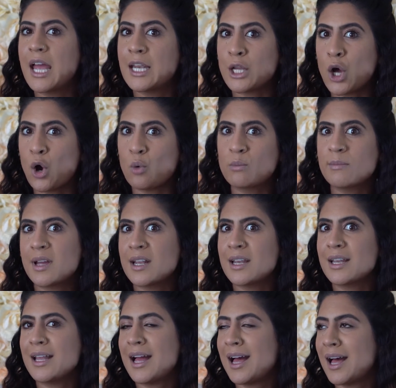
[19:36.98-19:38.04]
Go and
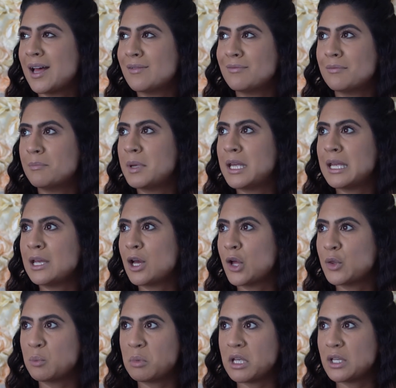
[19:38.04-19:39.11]
be on
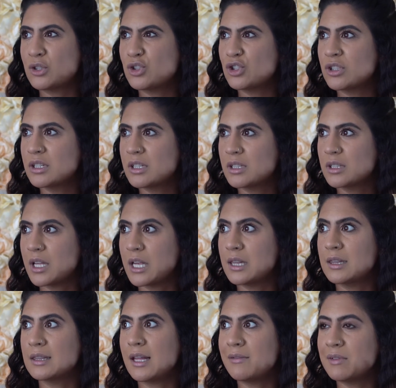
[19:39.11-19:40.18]
the beach. I
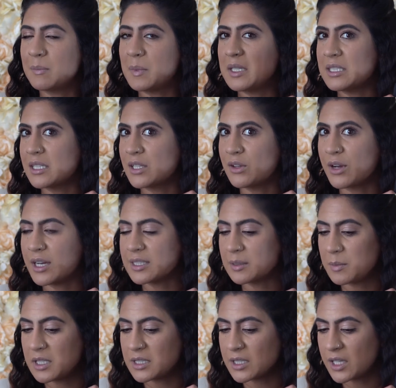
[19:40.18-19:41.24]
love Ibiza, you guys.
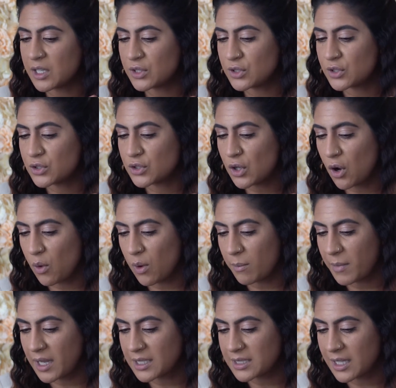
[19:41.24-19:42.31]
Ibiza is so
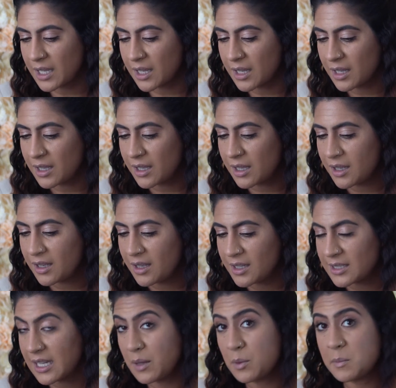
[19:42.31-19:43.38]
amazing.
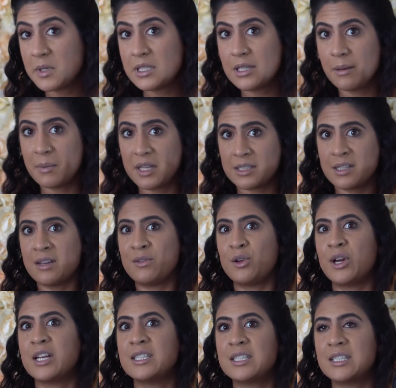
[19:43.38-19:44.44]
Has anyone been to Ibiza? You
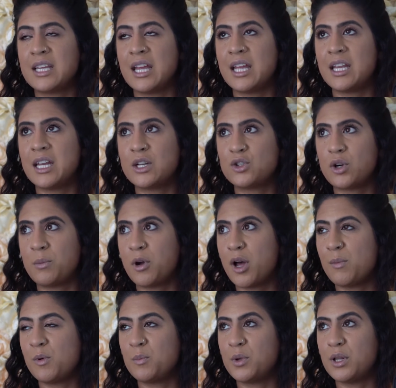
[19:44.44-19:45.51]
guys can drop a
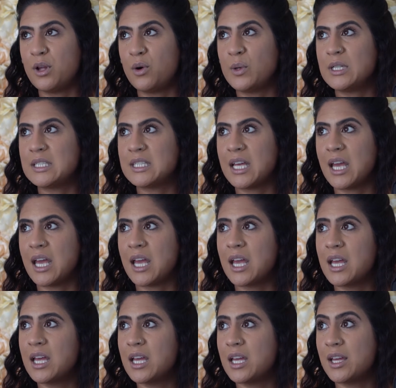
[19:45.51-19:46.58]
comment below and say
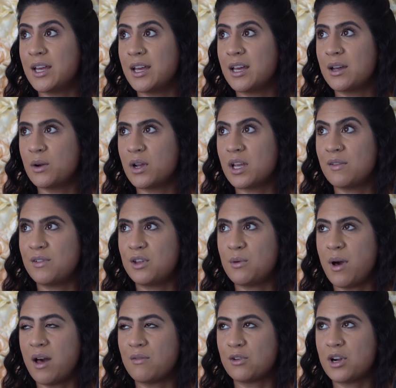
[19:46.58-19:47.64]
if you
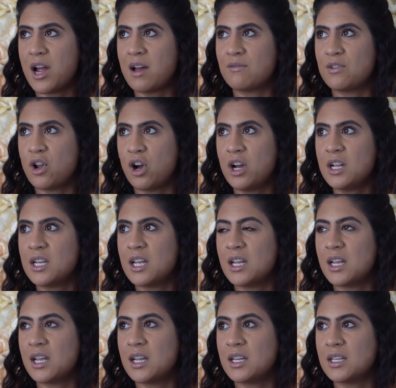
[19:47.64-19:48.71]
have or have not,
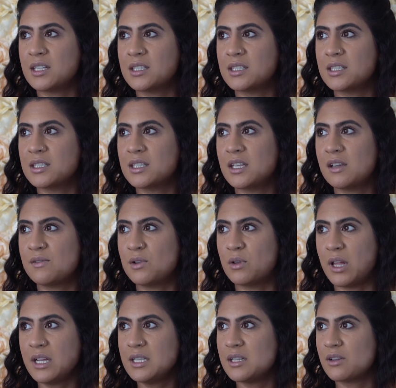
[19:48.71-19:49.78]
and if you
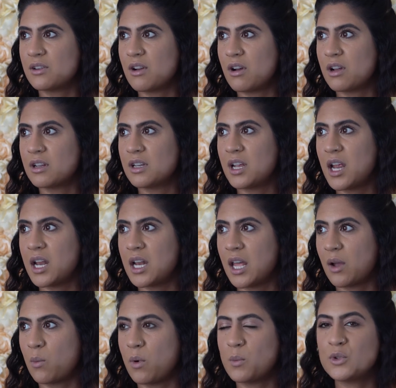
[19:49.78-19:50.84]
liked it or not, and
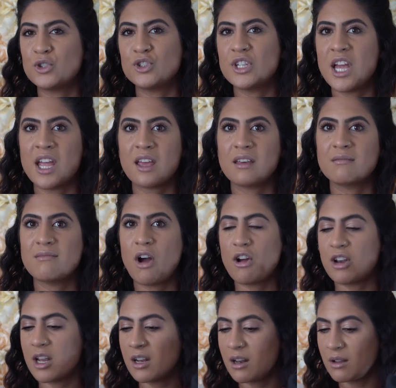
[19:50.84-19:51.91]
what was your take on
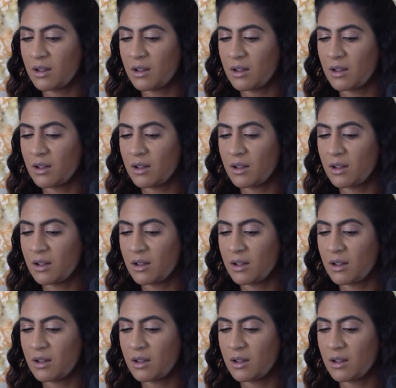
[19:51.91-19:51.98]
it.